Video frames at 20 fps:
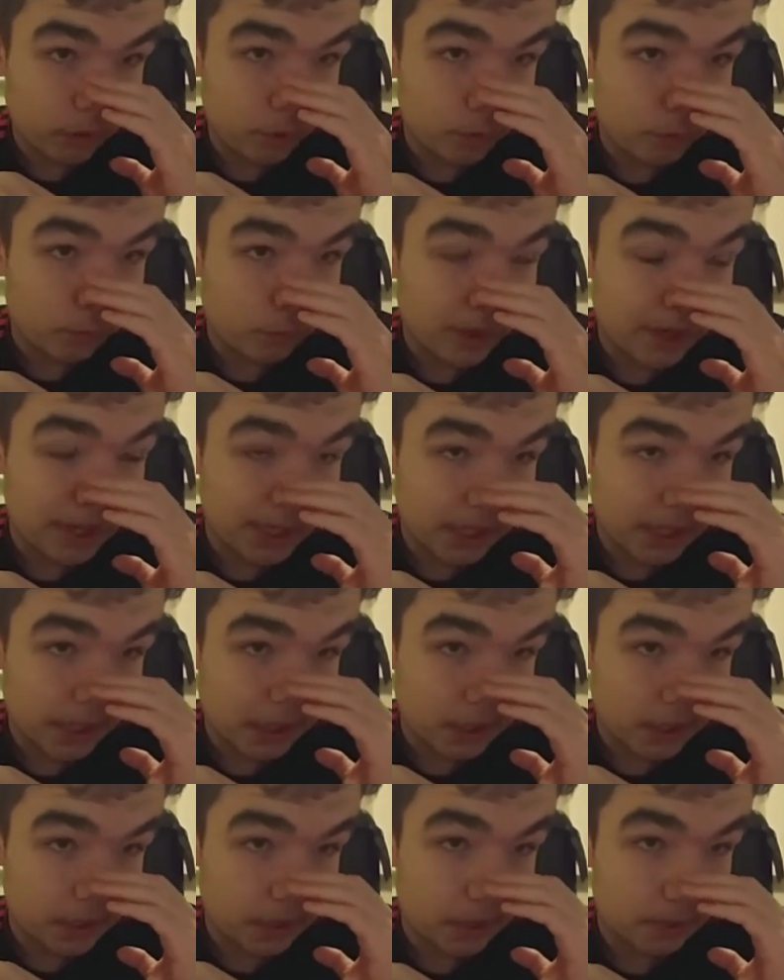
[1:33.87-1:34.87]

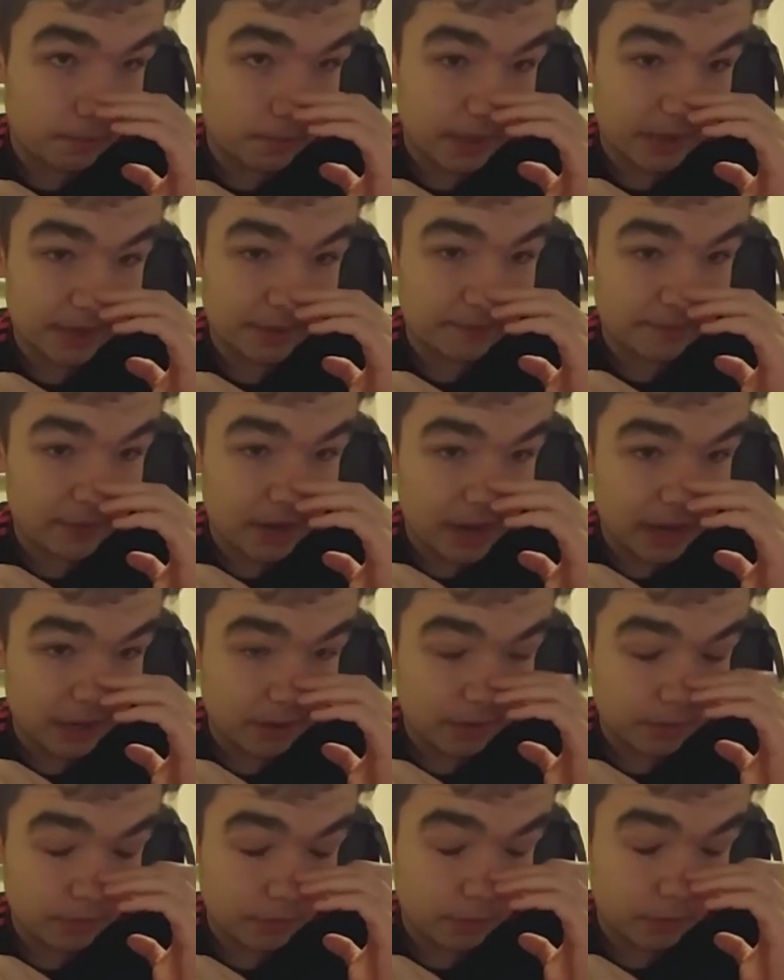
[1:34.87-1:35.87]
White, to be fair
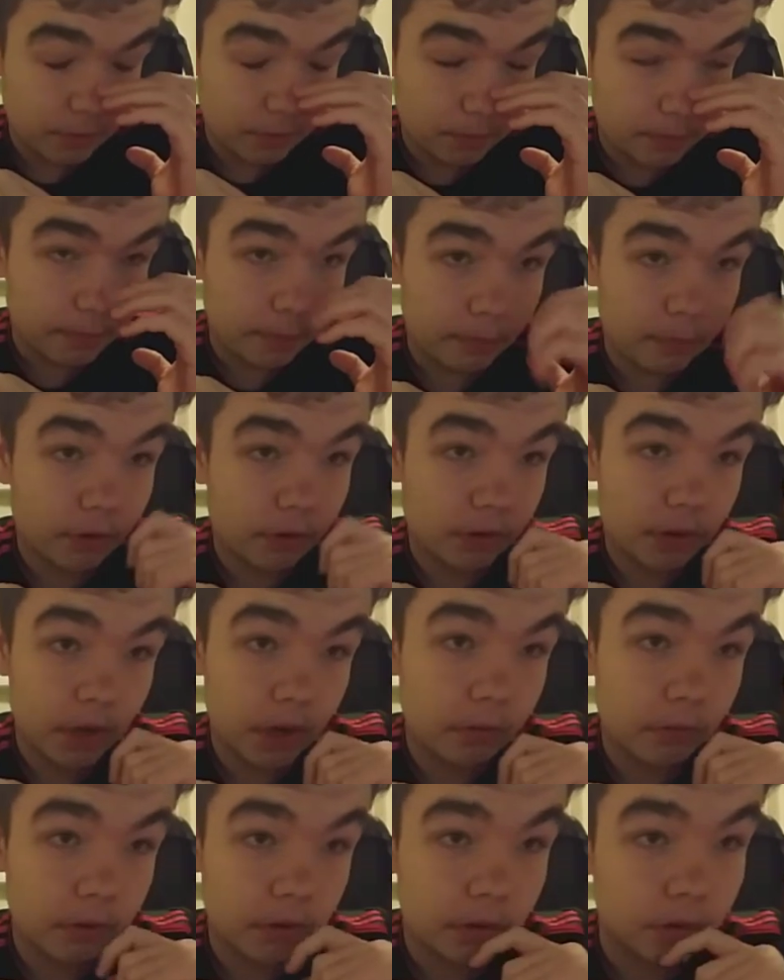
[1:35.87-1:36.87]
to him, I thought
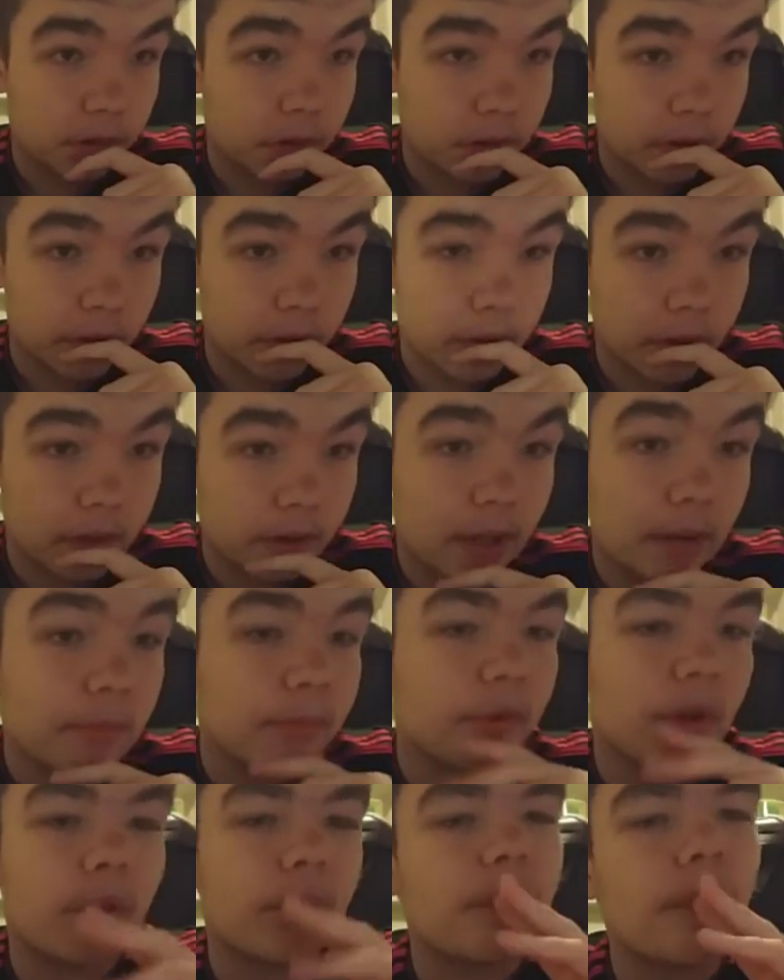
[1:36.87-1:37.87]
he was good today. Them
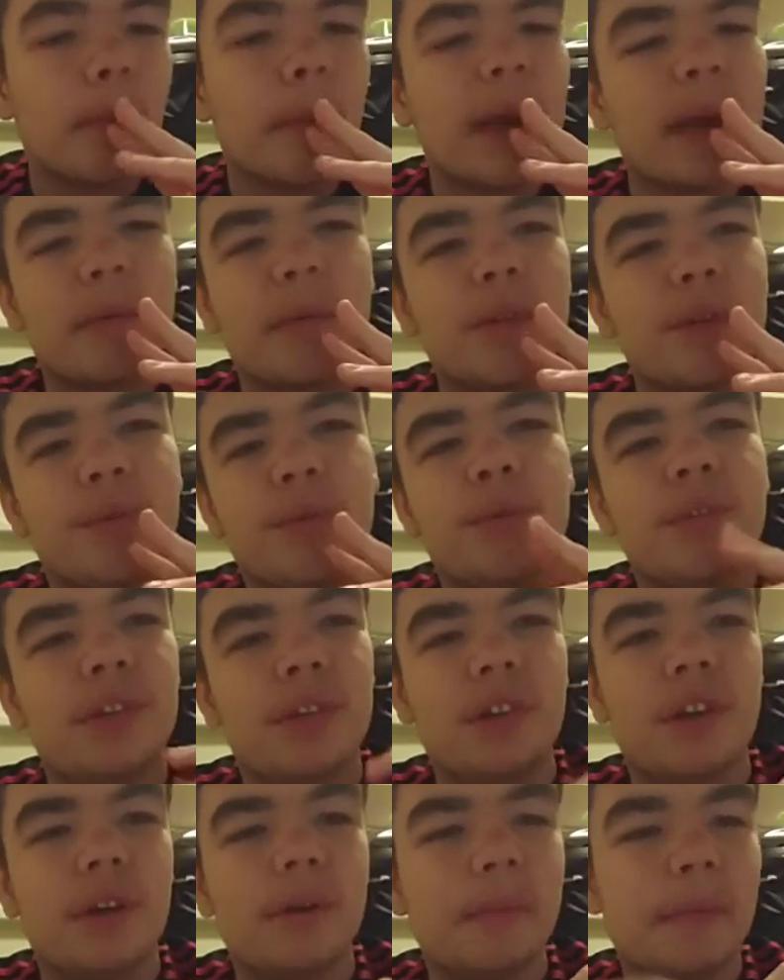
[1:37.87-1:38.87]
two for me were the only
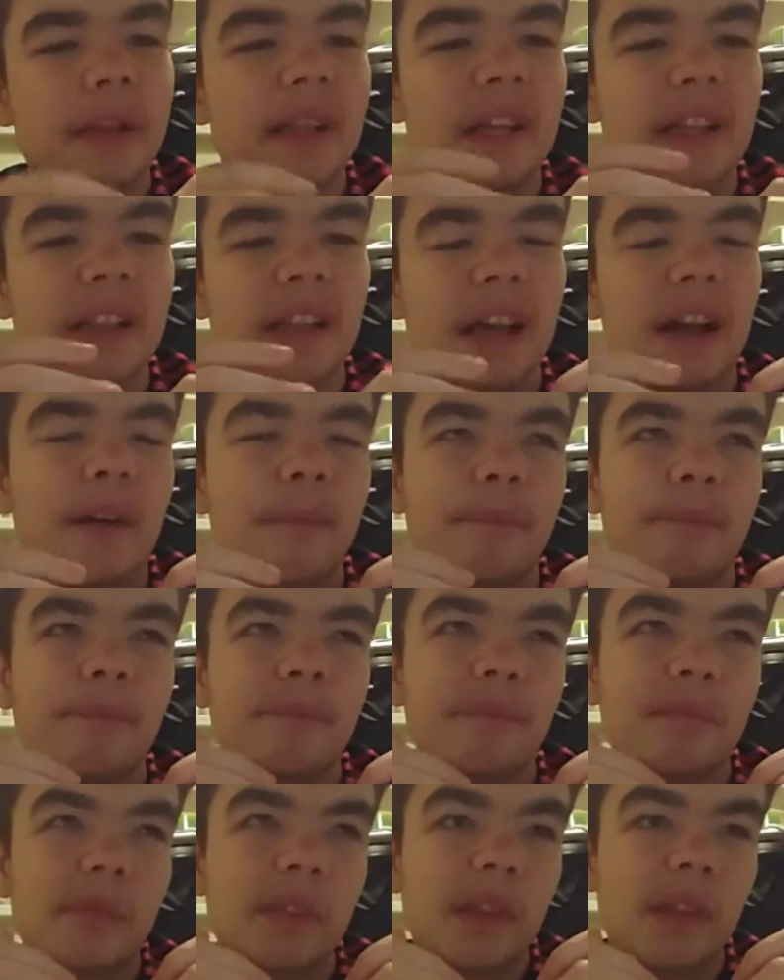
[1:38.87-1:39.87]
two players that
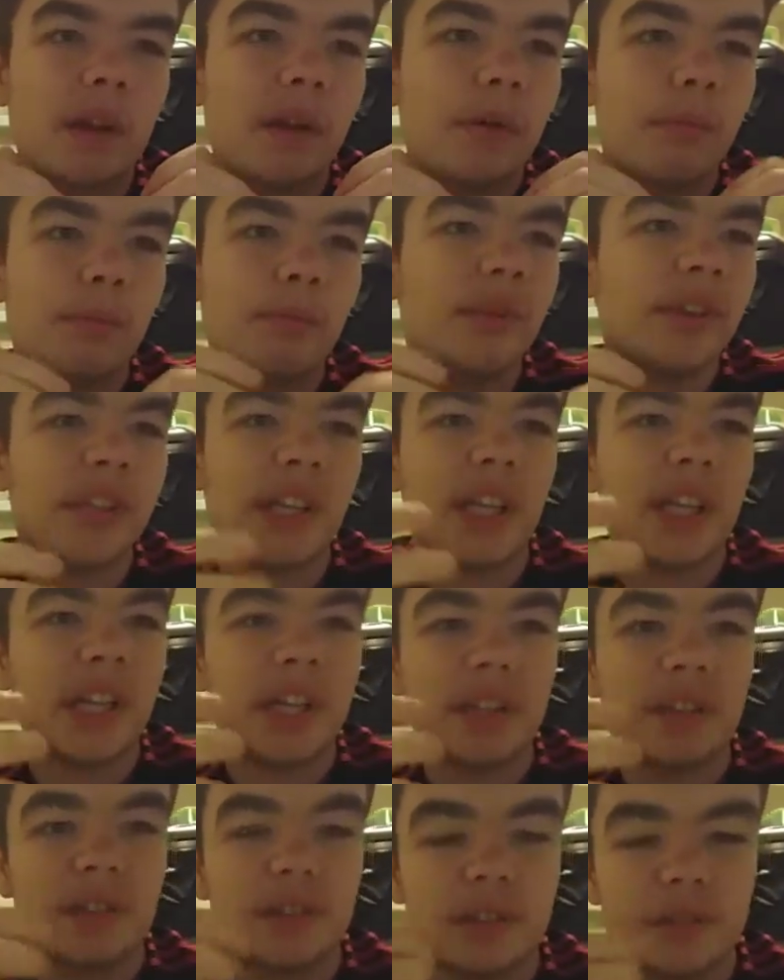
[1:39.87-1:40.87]
was any
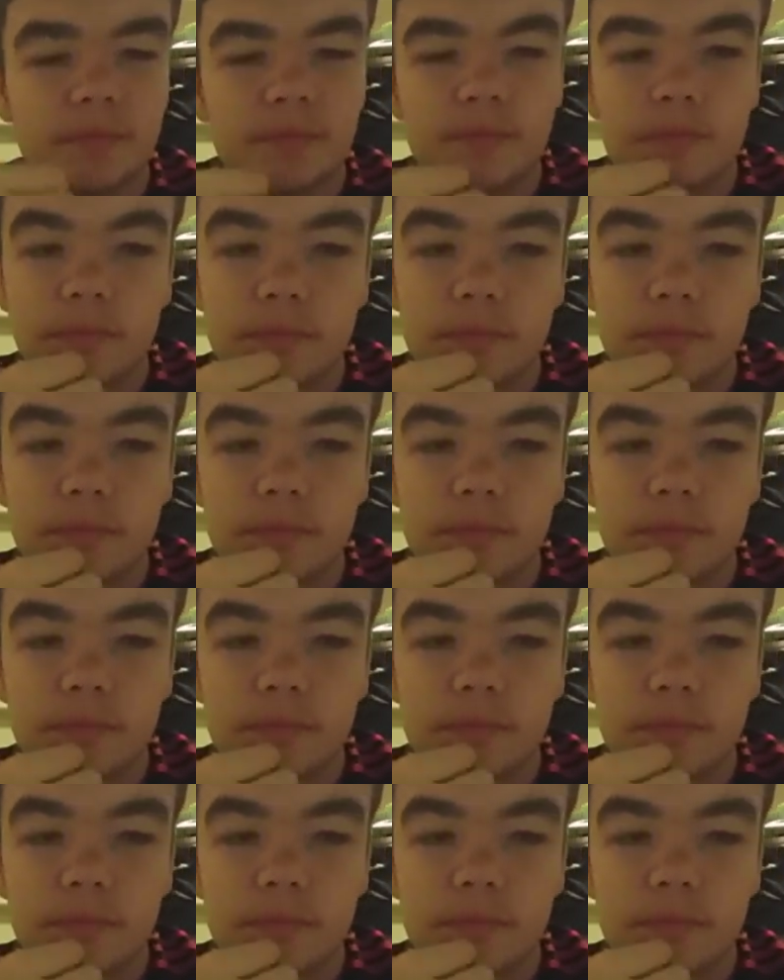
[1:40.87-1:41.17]
good.